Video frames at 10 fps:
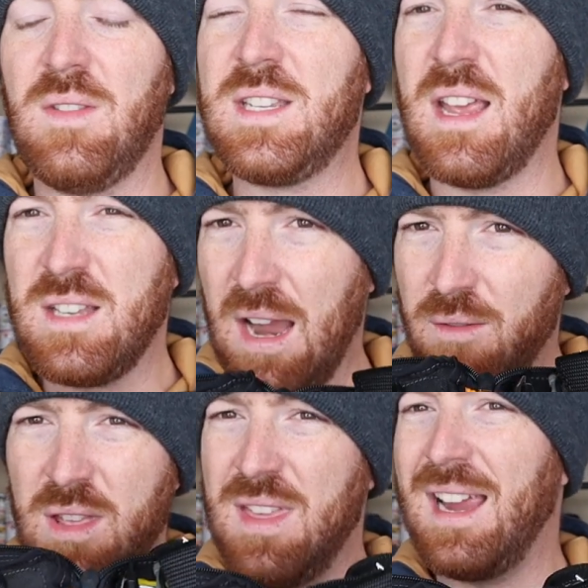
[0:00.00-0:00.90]
and this has
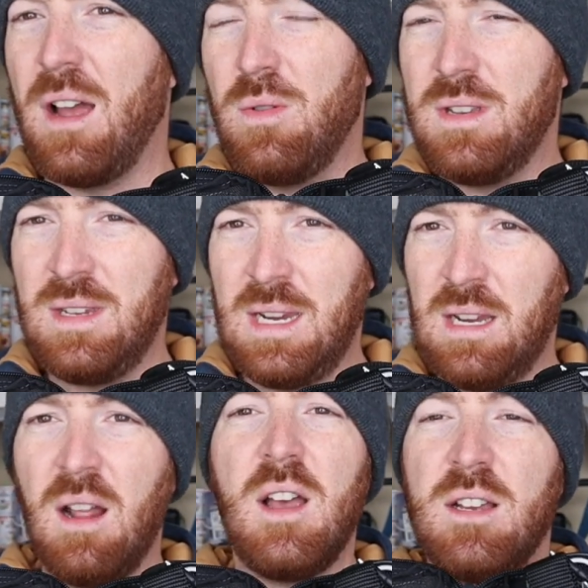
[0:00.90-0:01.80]
everything I would
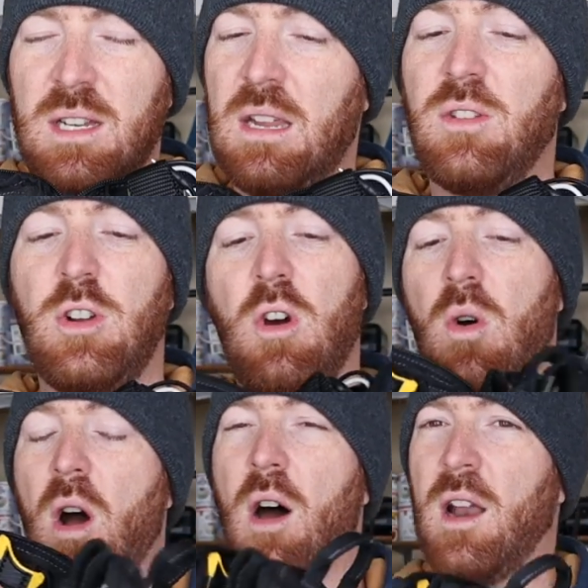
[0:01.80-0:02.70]
need to either
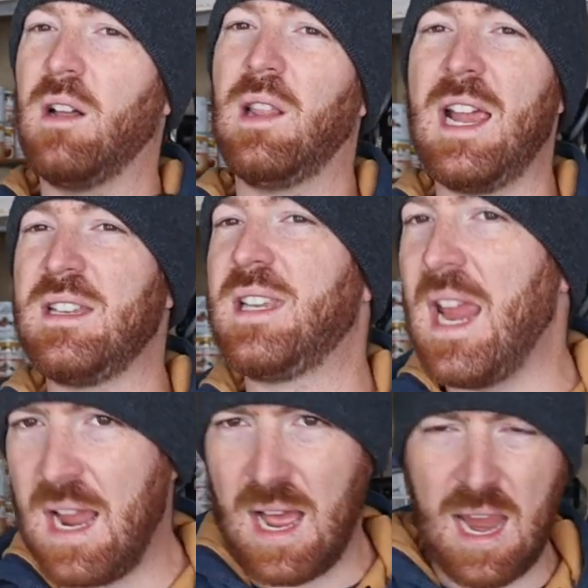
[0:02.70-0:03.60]
go on a light
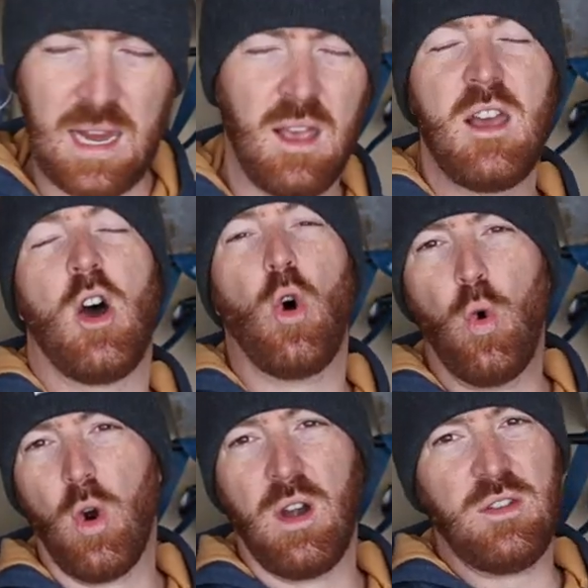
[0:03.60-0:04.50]
day hike
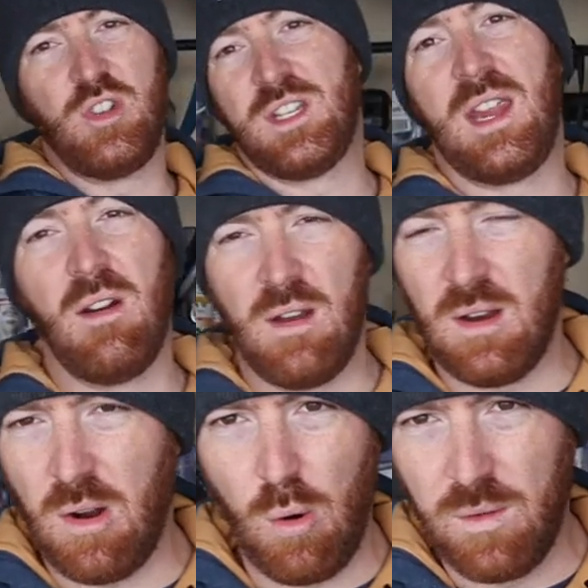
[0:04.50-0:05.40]
or just
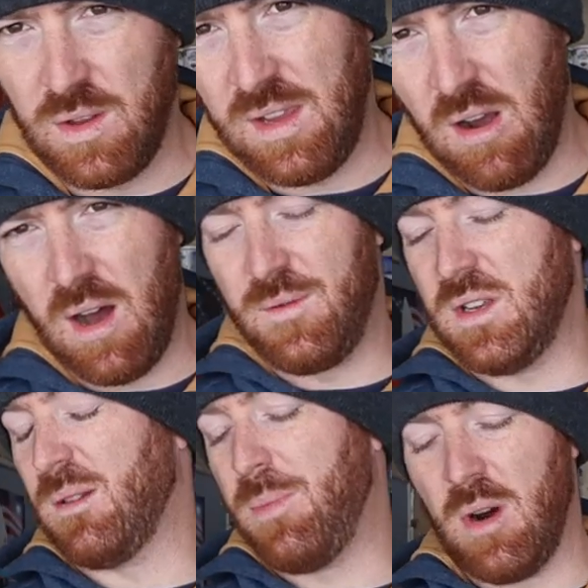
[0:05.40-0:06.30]
carry over to the
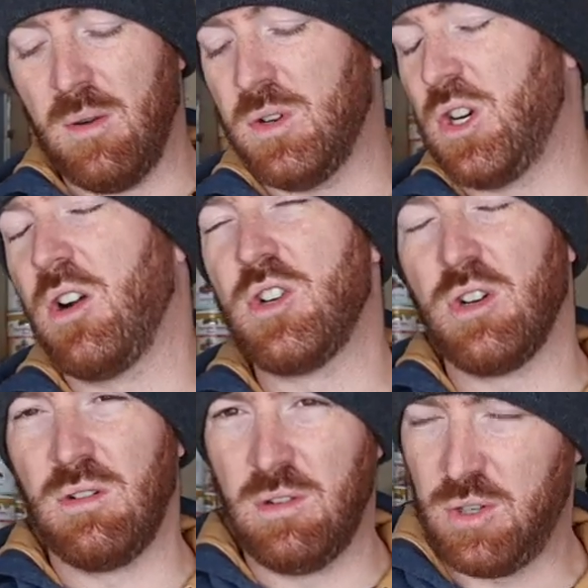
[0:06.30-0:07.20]
office. A power
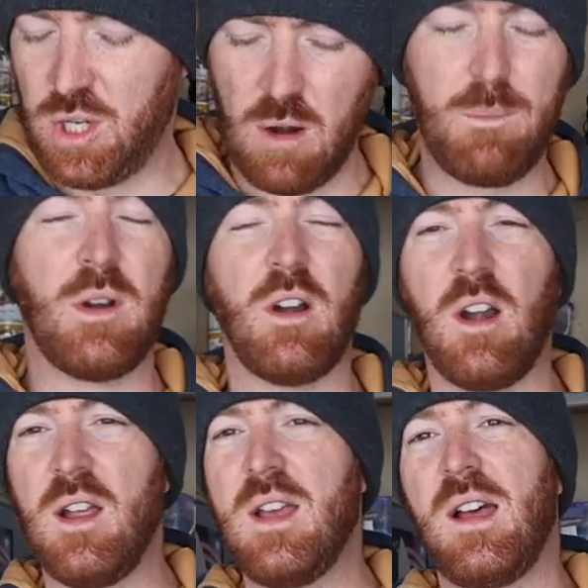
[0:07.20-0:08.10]
charger, a little
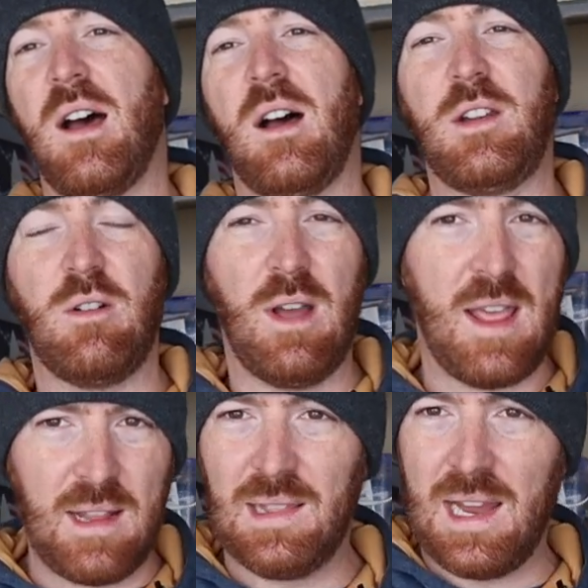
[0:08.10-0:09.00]
sharpener, uh, you know, a
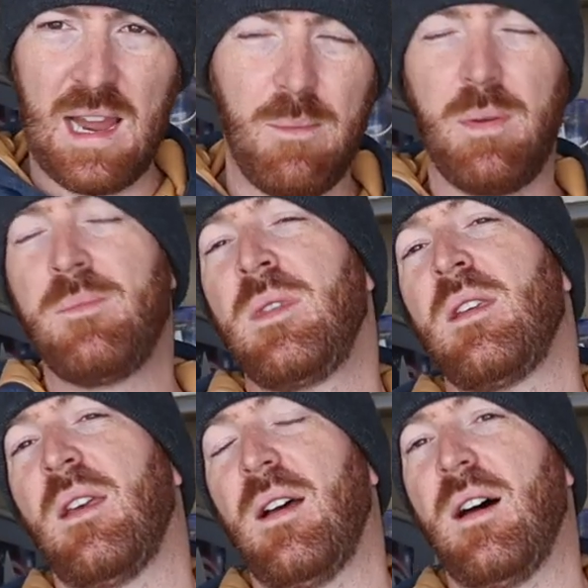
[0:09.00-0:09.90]
headlamp,
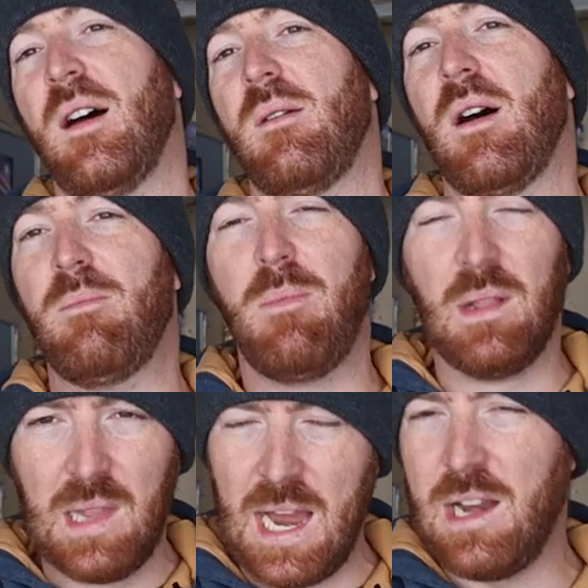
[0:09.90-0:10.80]
Uh, a
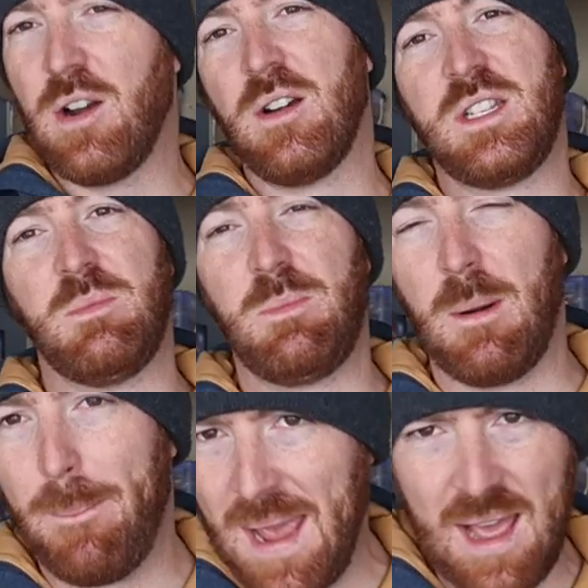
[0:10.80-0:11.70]
lighter, some
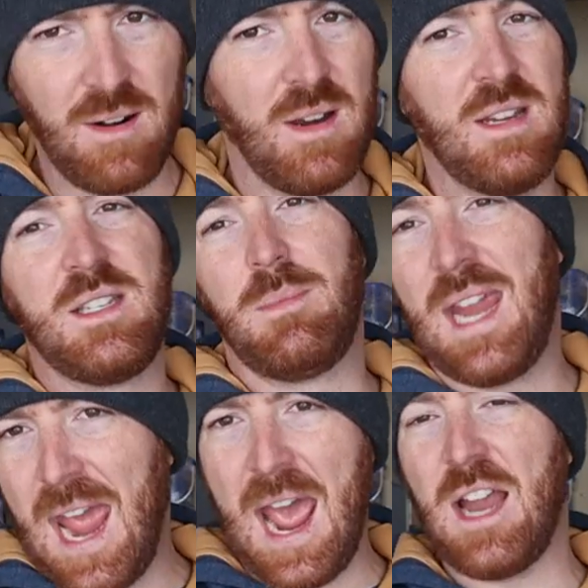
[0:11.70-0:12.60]
spare batteries, some
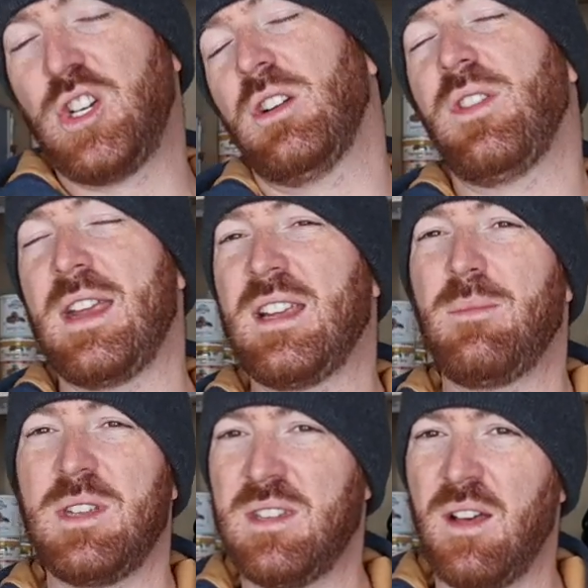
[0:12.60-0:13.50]
cash, you know, that
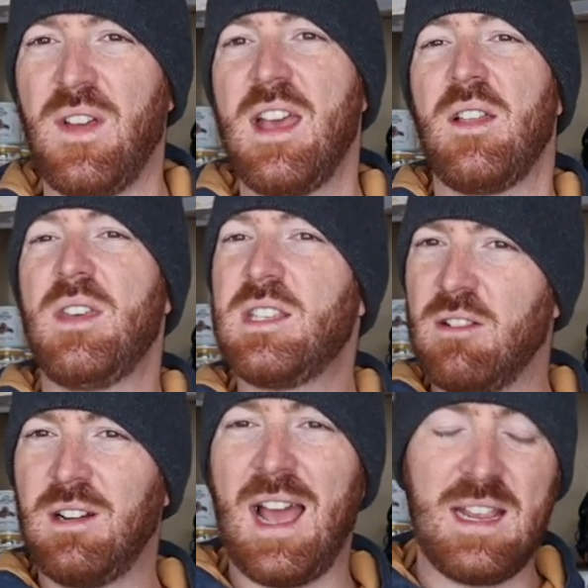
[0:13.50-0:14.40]
type of stuff. This
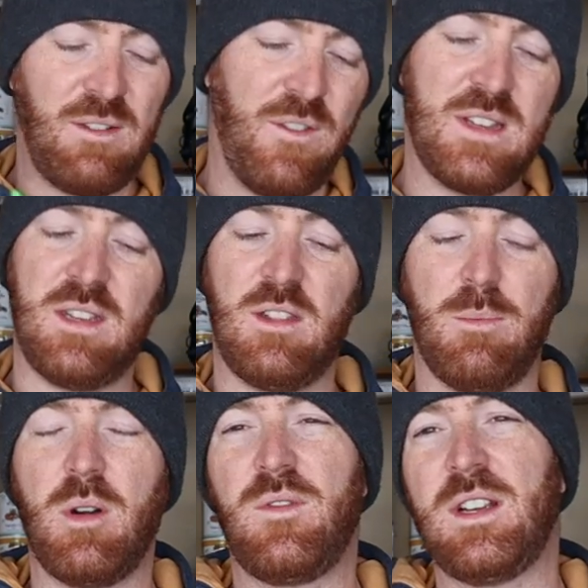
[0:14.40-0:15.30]
little guy fits in
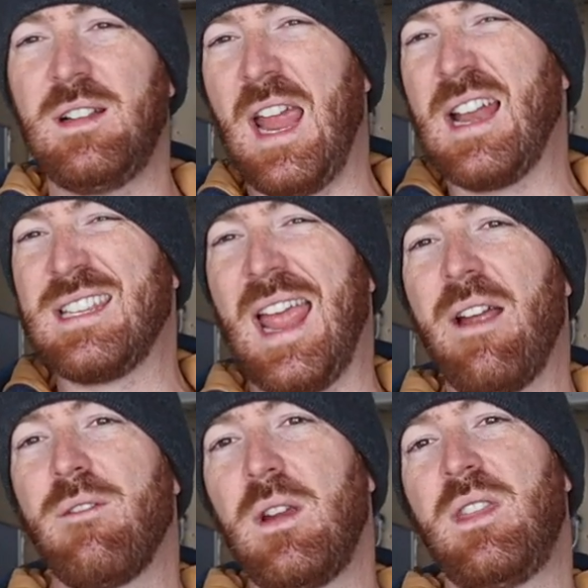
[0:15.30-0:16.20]
there perfectly, and it's
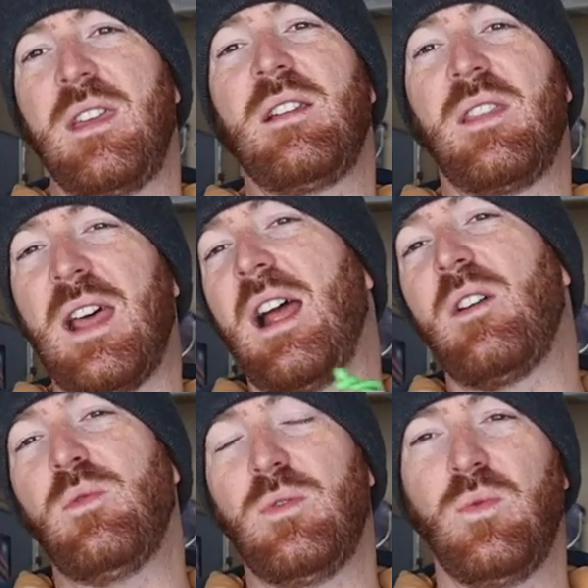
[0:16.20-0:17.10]
everything that
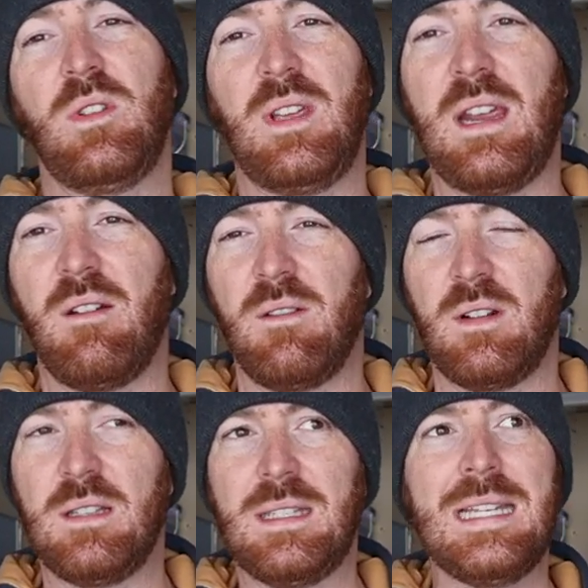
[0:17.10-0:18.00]
I would really
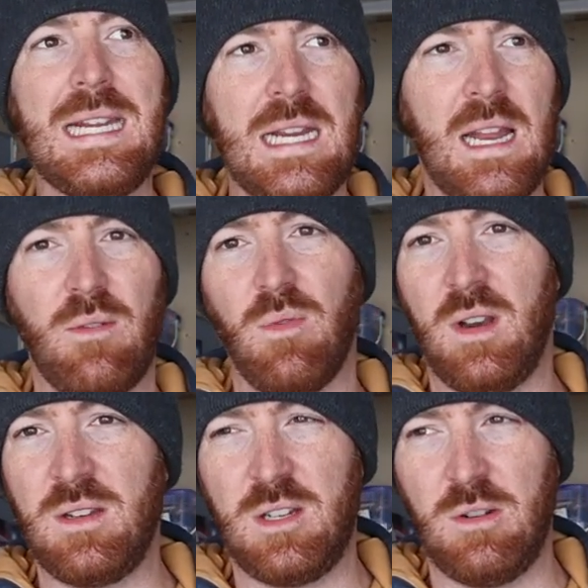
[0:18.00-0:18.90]
need and
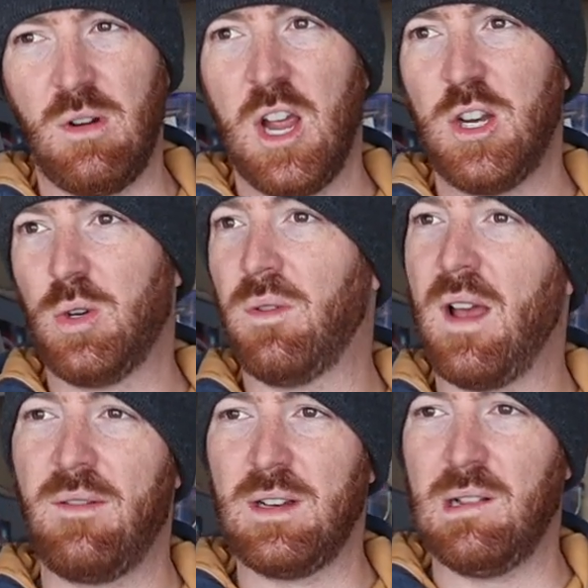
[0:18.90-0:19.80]
run into, short
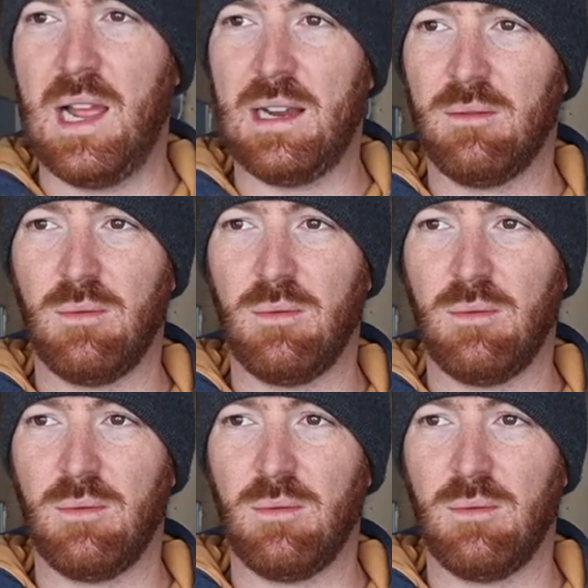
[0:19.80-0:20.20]
of having to like